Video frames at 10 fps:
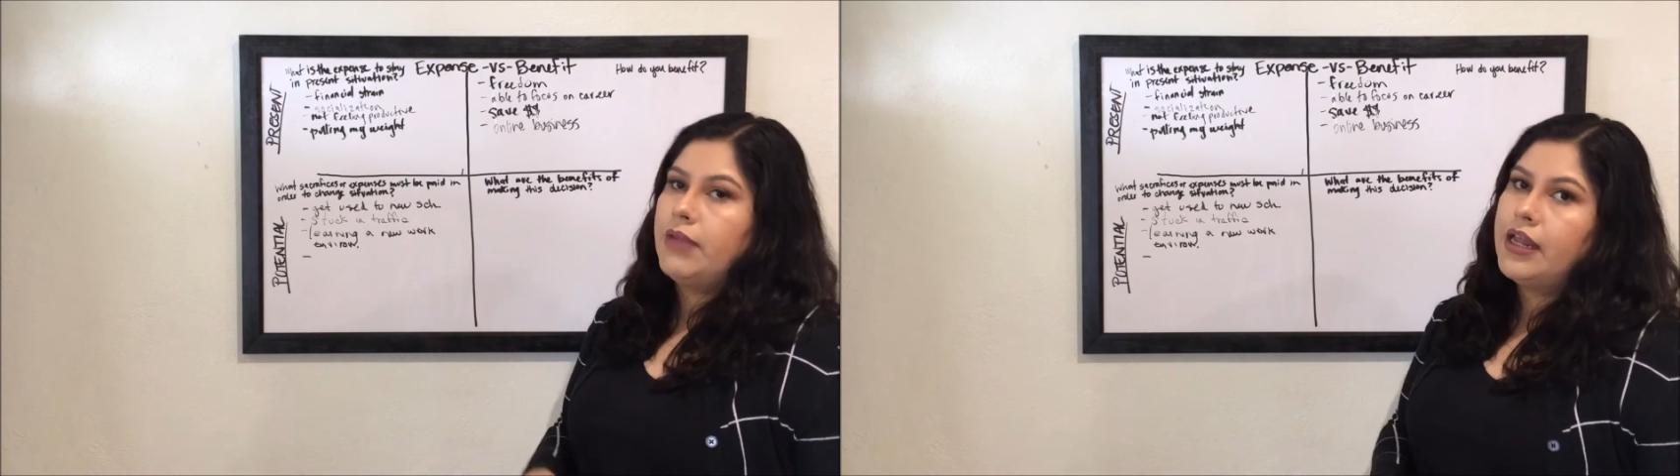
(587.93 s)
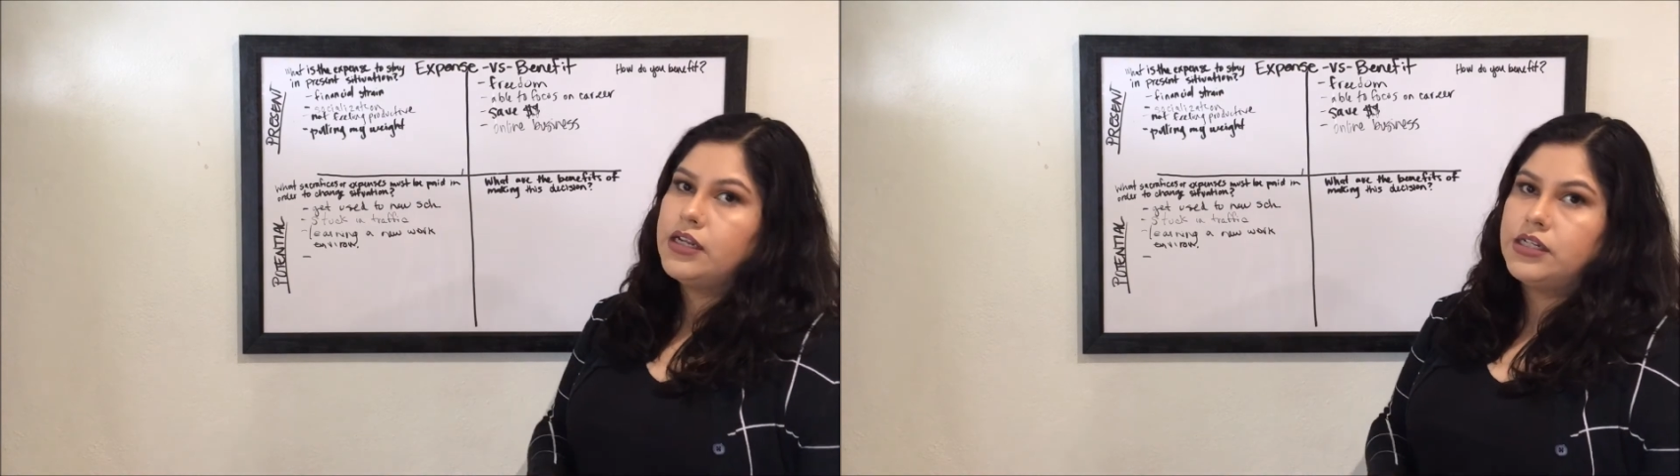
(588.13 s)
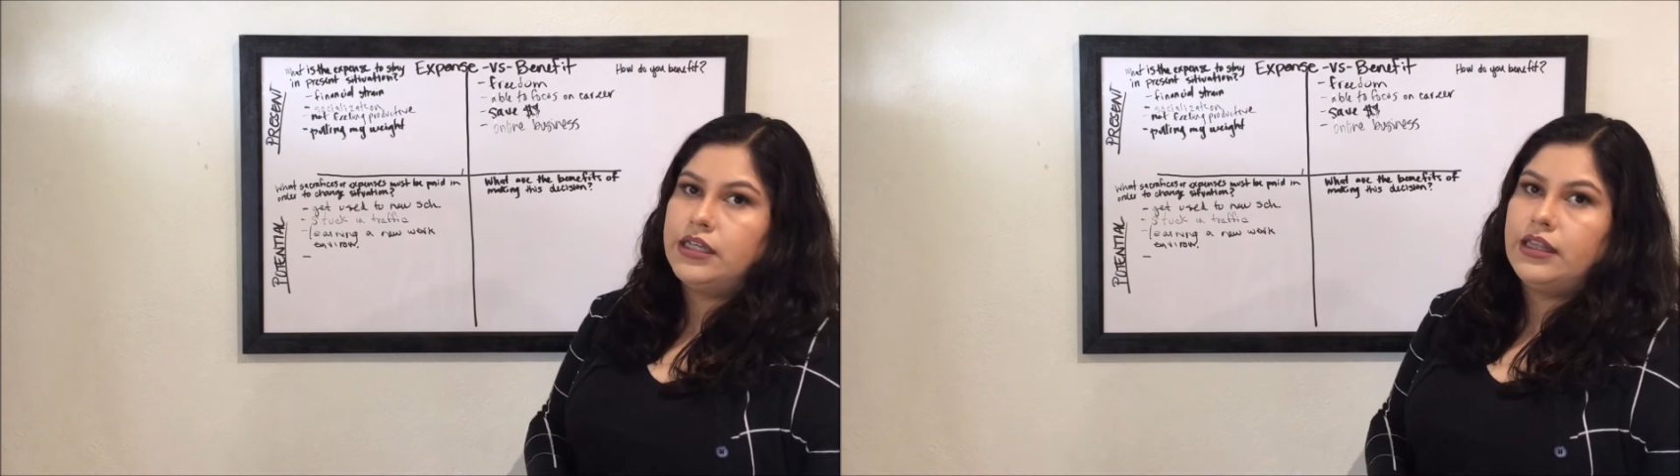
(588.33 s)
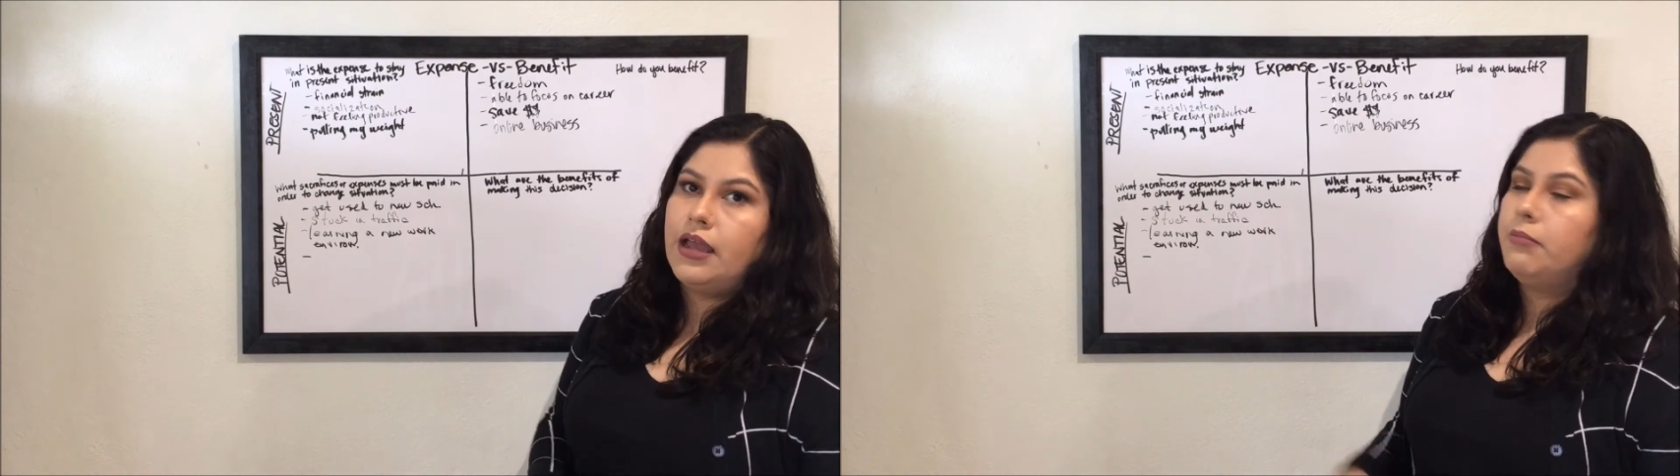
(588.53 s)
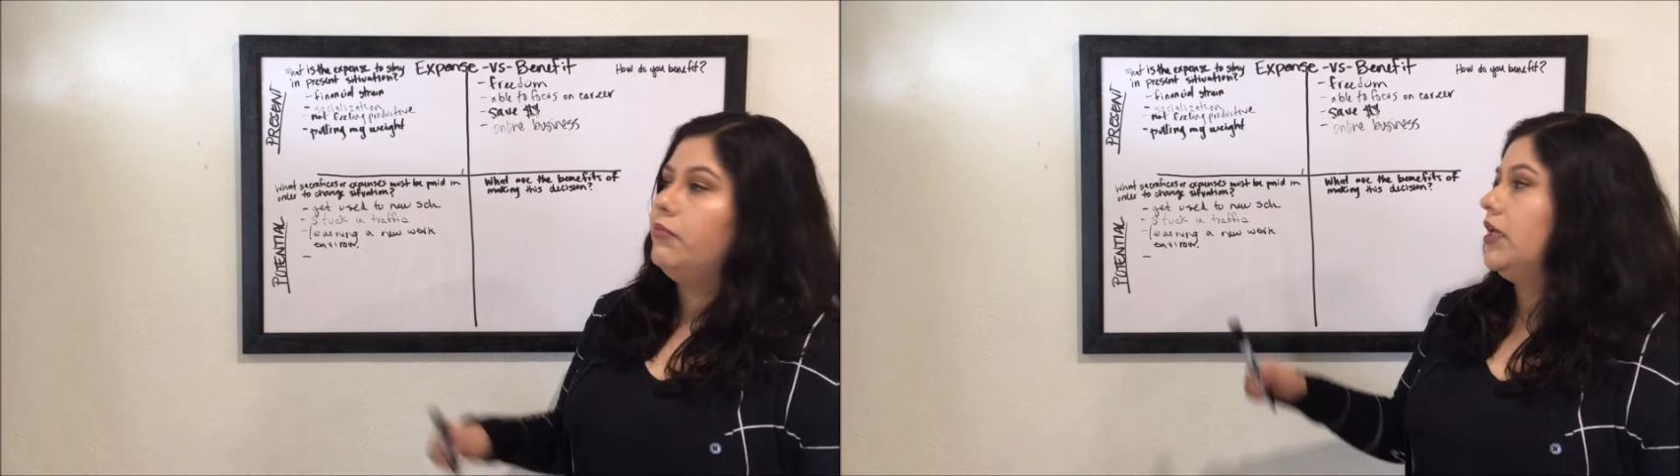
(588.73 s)
managing
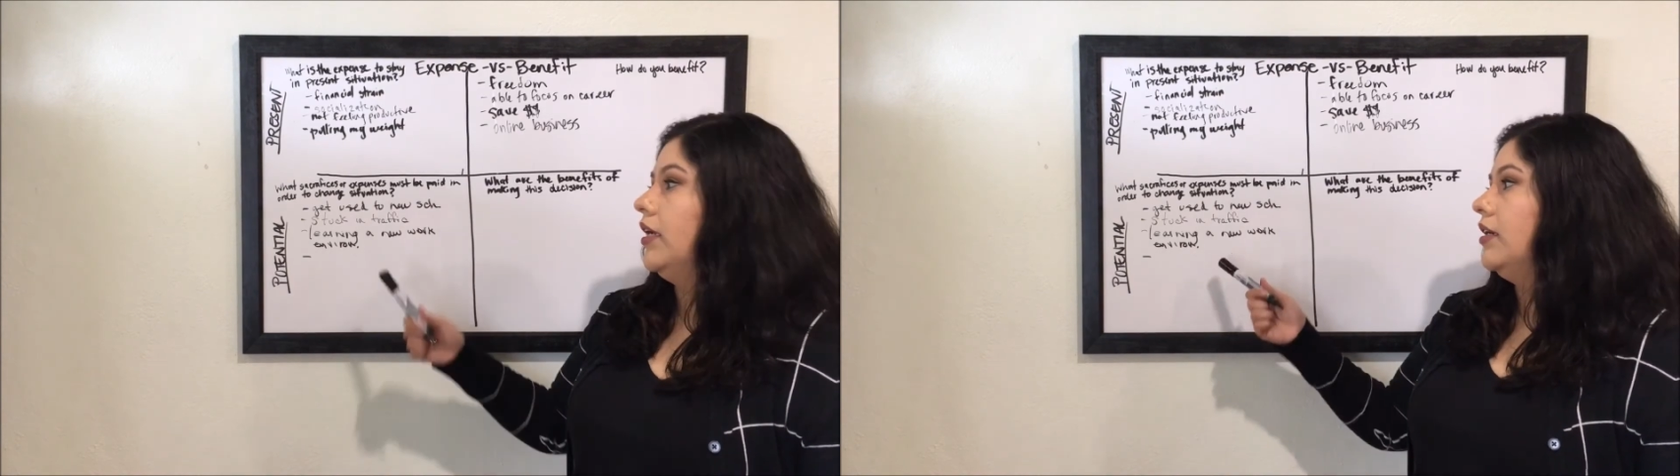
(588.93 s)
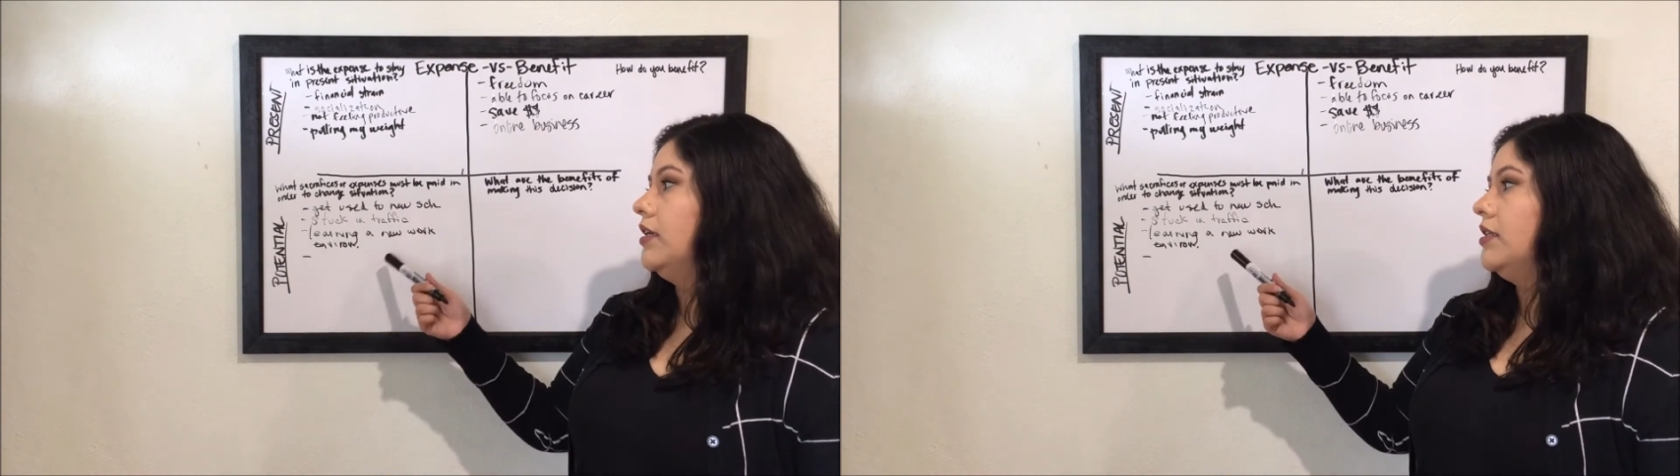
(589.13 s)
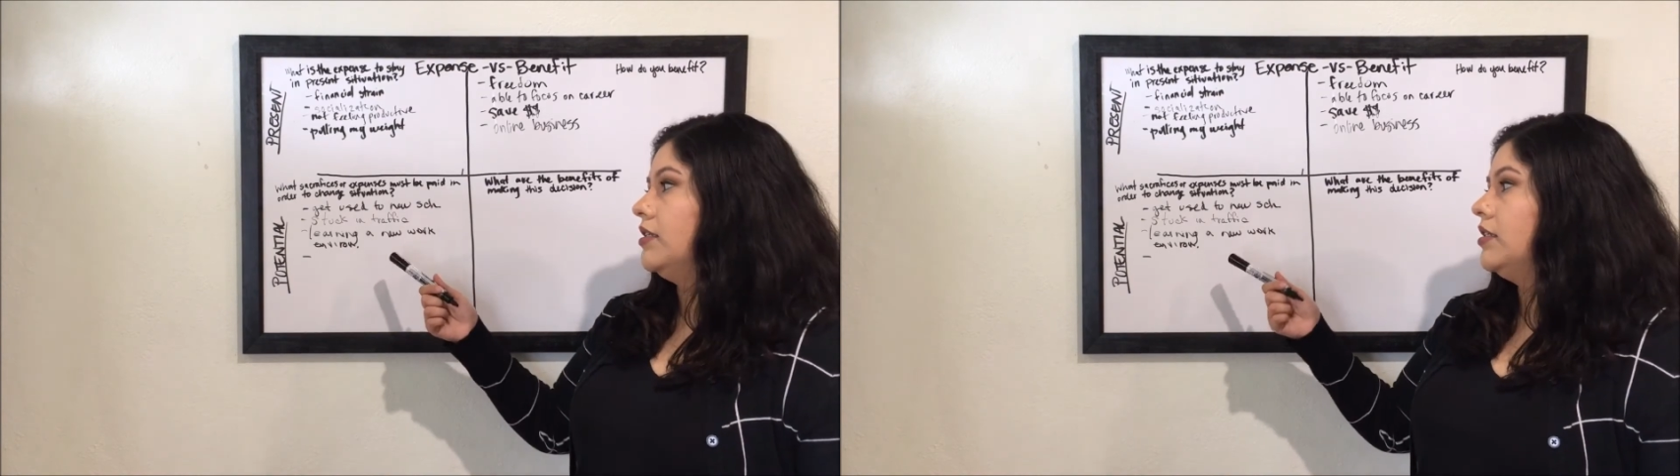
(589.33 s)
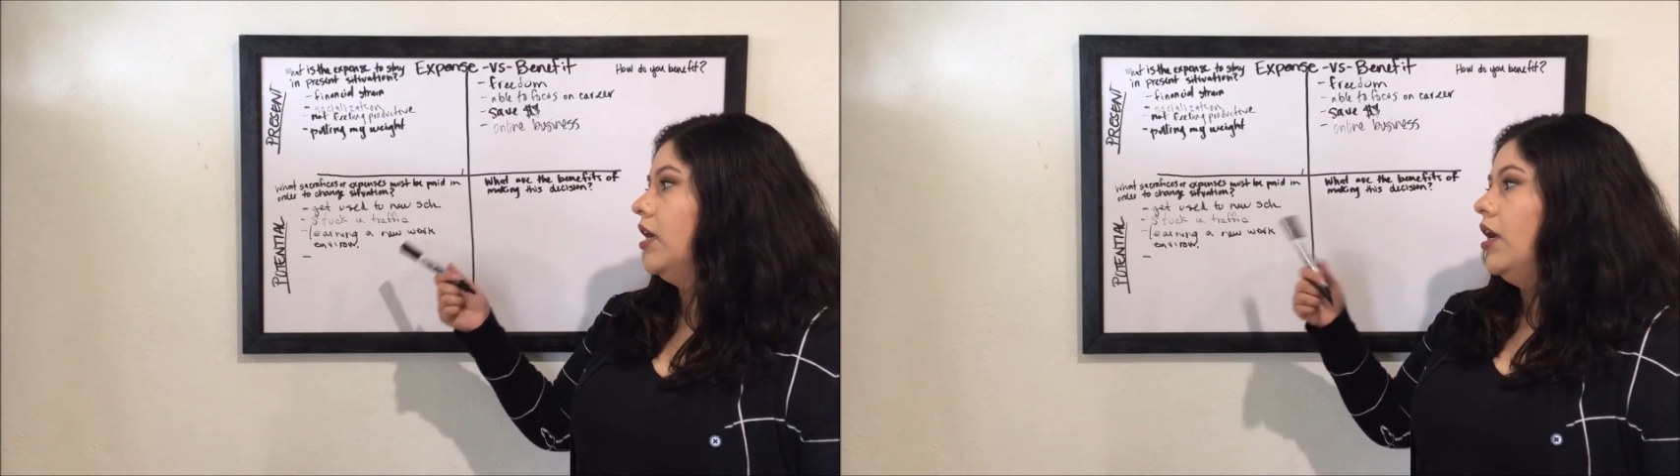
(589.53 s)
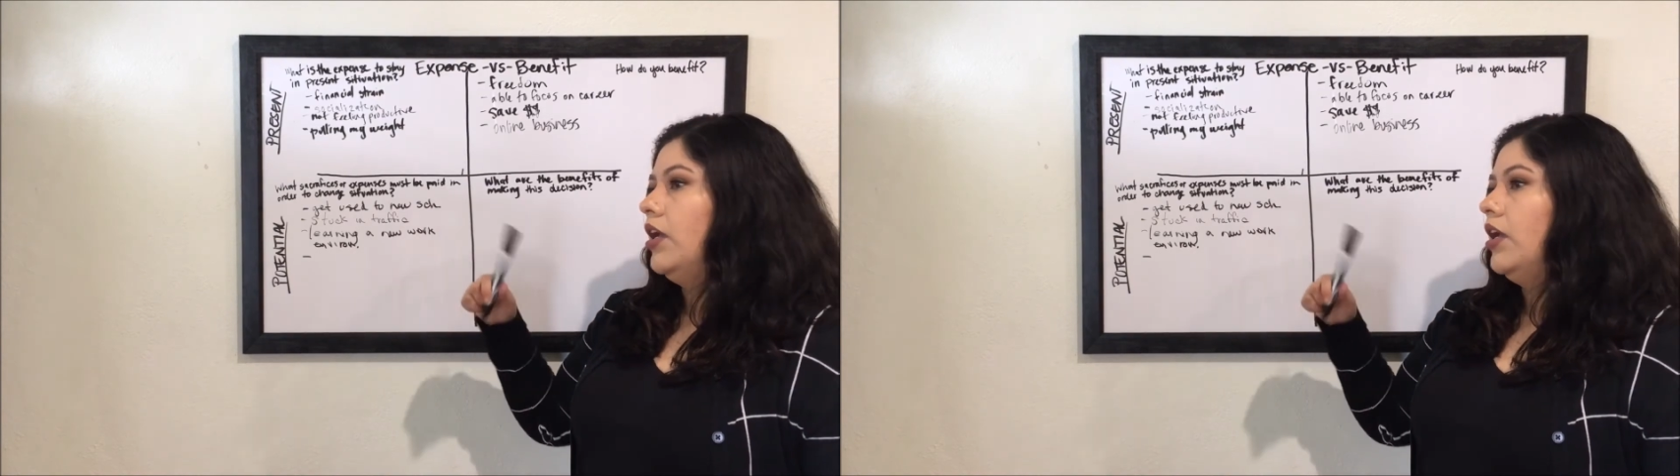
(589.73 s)
them, because